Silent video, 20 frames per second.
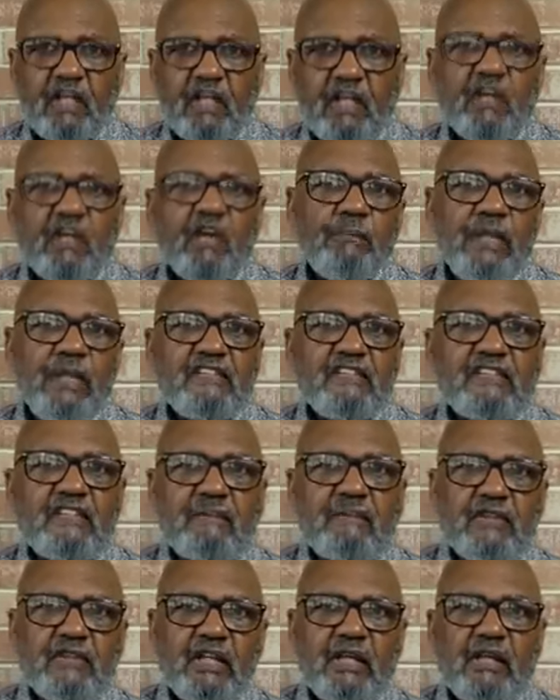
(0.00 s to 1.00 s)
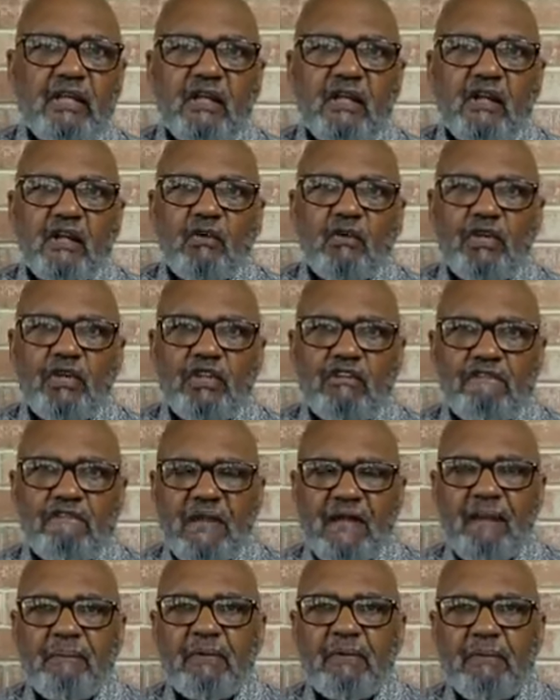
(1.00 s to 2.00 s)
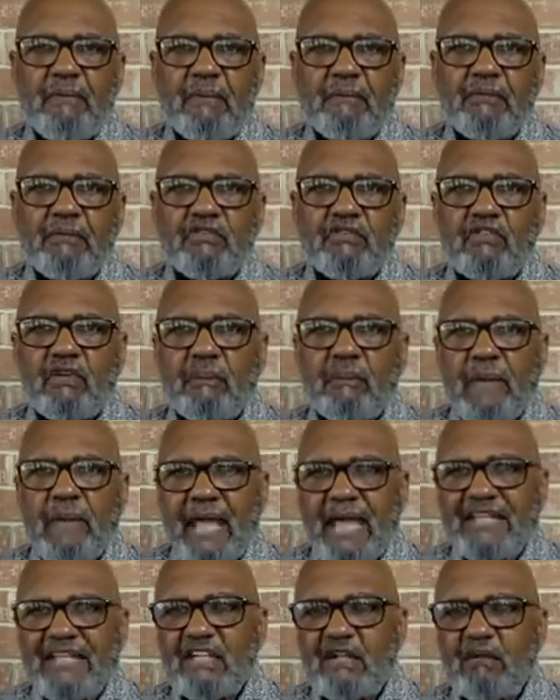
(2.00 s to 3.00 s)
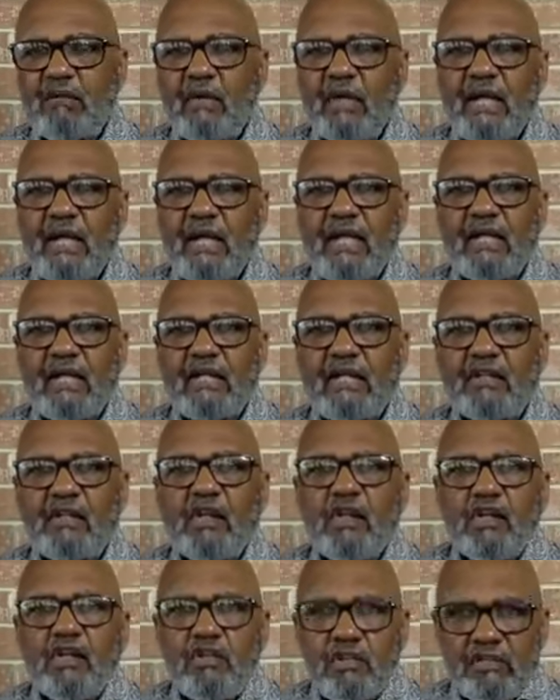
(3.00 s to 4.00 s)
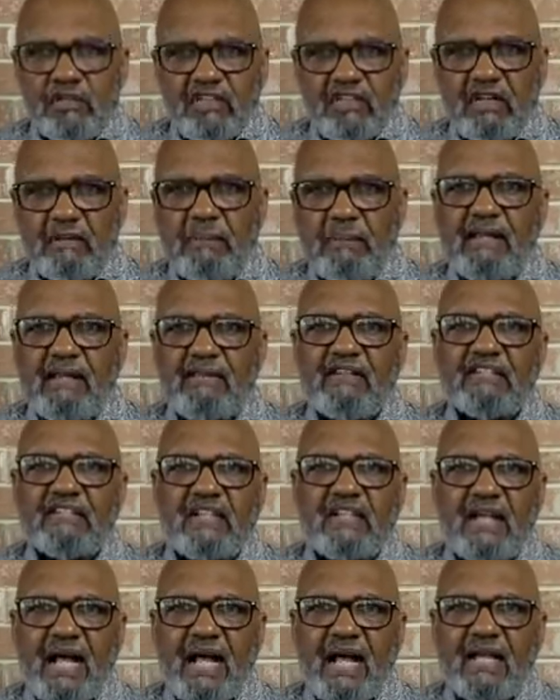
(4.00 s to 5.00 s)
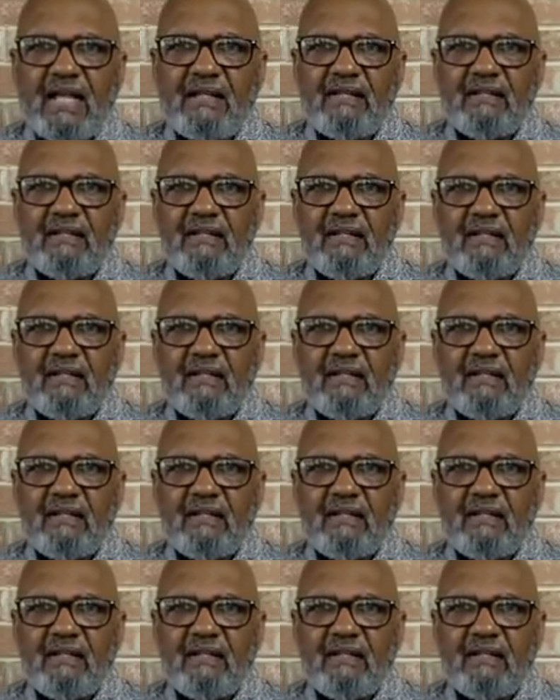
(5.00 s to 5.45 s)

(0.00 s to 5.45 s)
You know, it means something when your family members are passing away and you can sit by their side,